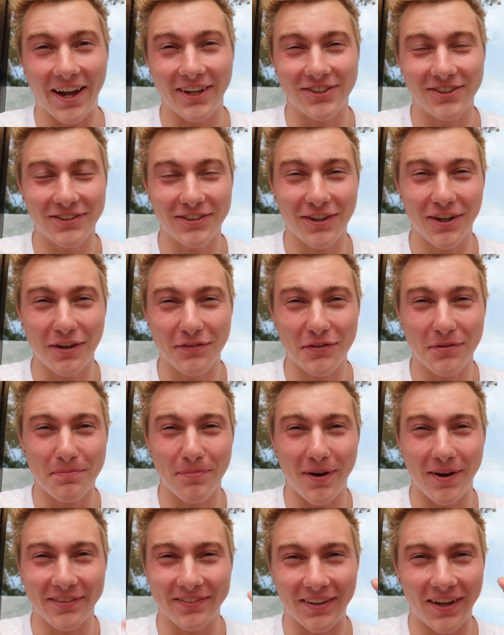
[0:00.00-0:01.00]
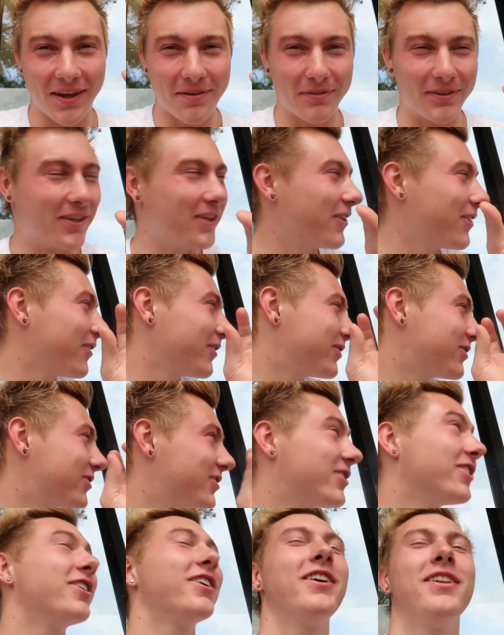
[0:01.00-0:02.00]
I just got off the bus and I'm here
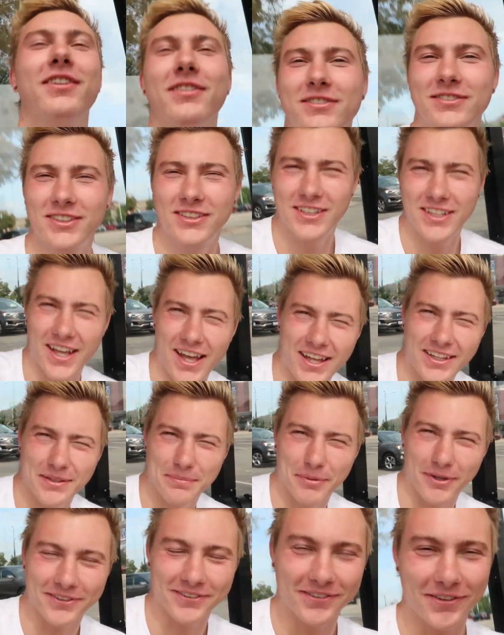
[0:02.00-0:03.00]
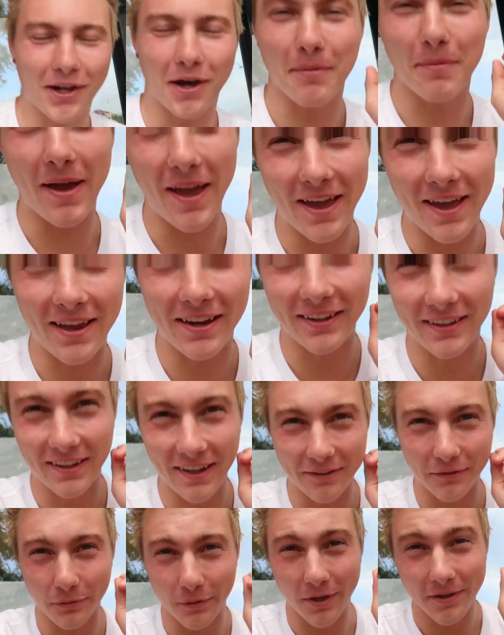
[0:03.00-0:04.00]
chilling at the bus stop and
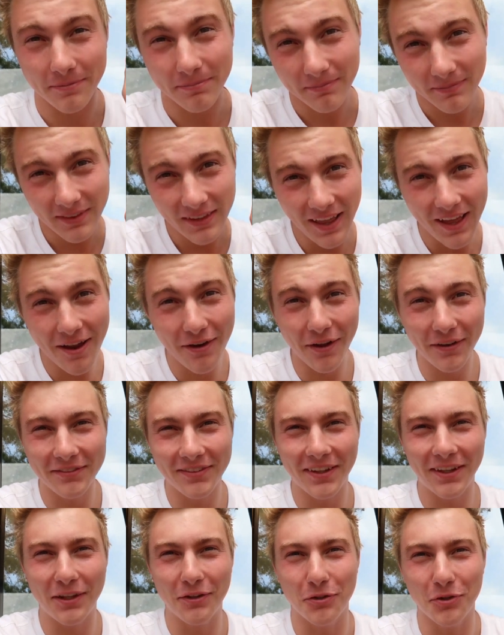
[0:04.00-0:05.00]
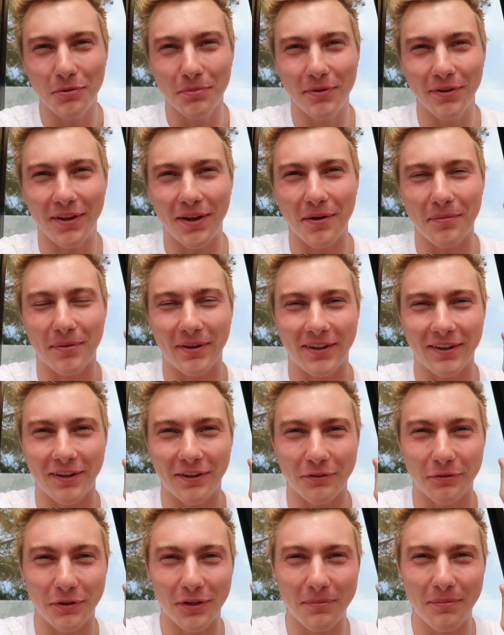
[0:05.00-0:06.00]
guess what? I don't have to take an Uber there
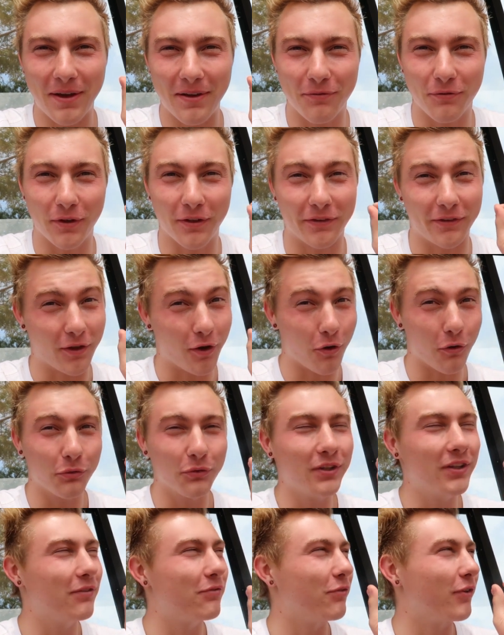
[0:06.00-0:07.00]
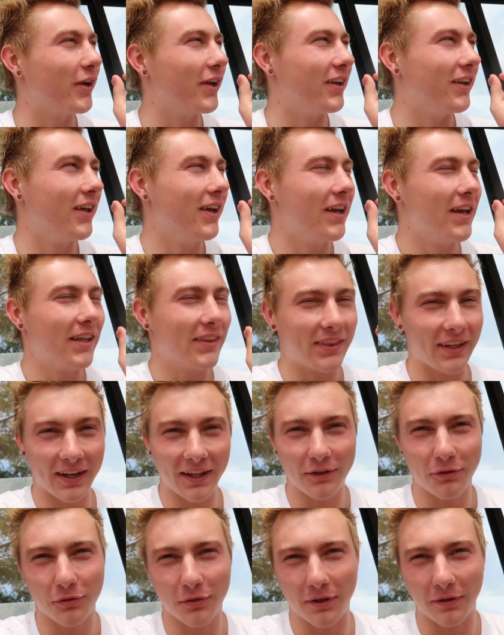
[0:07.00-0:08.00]
because one of my friends, the only friend
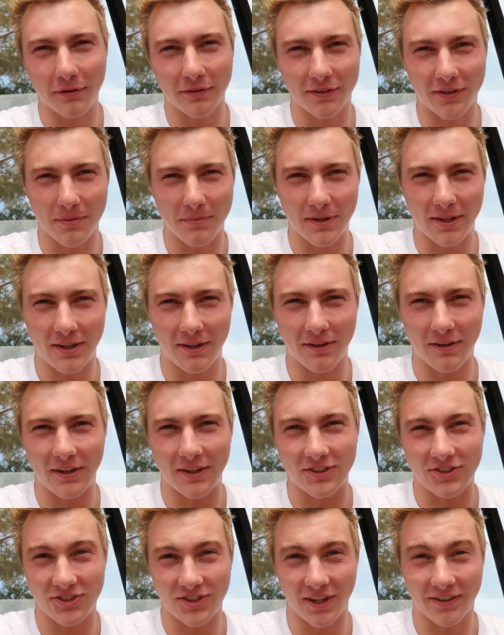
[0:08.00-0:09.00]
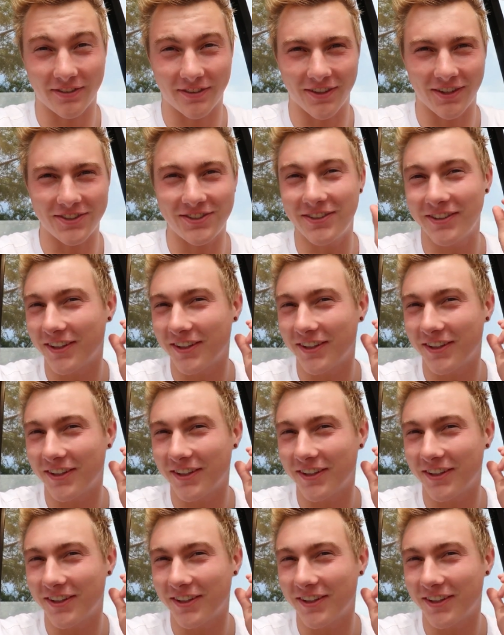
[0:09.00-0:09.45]
that I told I was coming here is Jessica.